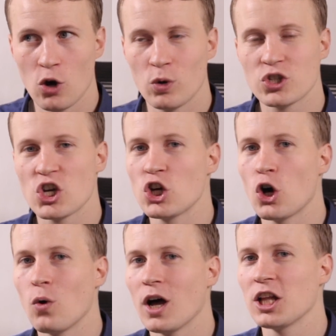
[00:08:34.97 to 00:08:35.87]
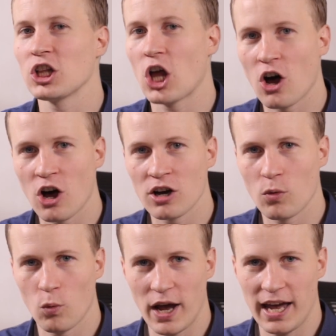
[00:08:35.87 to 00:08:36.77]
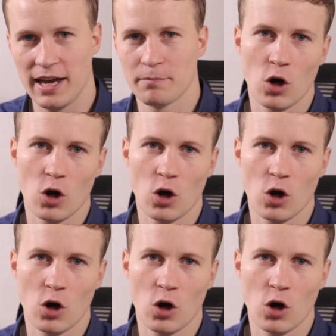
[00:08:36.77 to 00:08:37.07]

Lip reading: which can go a long way.